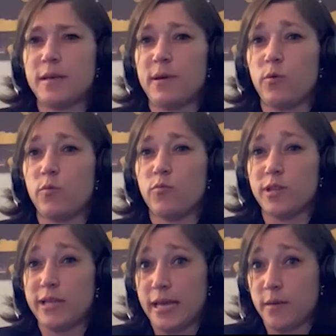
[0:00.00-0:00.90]
about
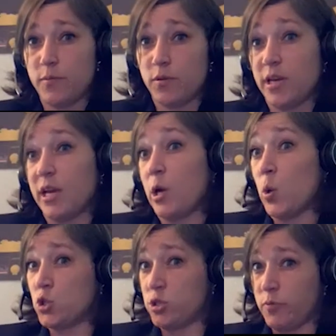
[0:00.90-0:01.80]
relatable and
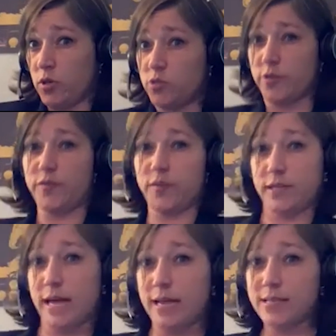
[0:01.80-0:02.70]
coachable. So I feel
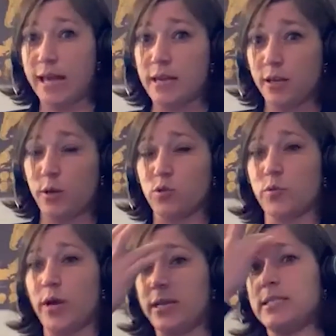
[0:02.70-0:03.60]
like that's kind of goes
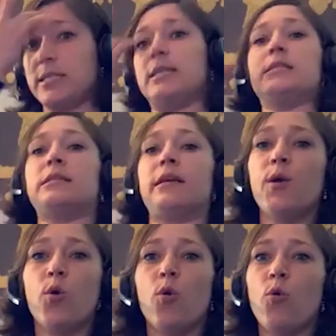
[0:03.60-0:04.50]
right into this. Like,
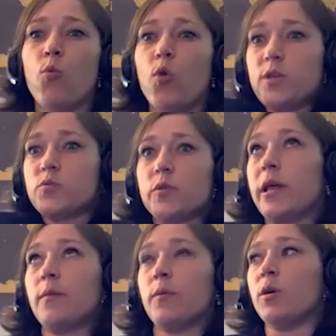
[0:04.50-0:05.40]
what is
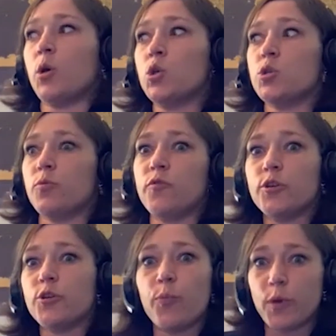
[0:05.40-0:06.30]
relatable and coachable for
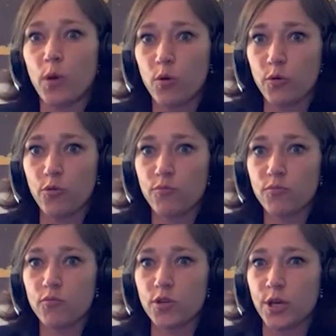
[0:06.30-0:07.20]
Doppio Group?
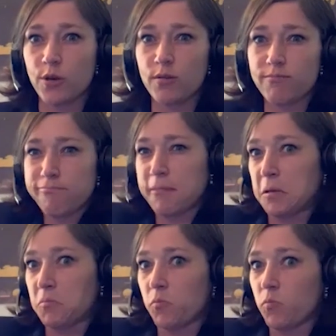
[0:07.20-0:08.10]

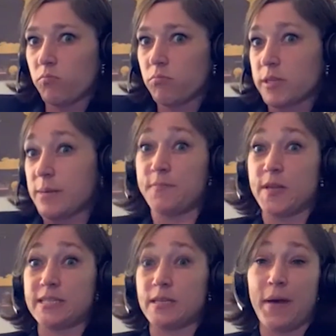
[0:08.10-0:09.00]
Like,
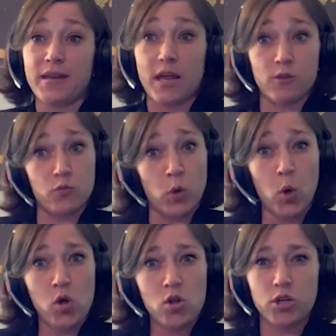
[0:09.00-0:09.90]
does it depend on the
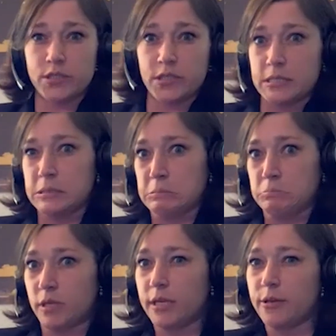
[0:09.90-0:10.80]
role, or does
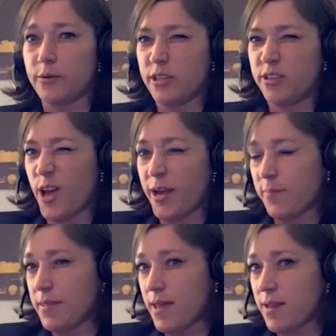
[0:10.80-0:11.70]
can you talk
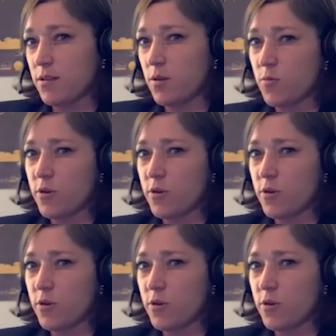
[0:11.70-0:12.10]
about that a little more?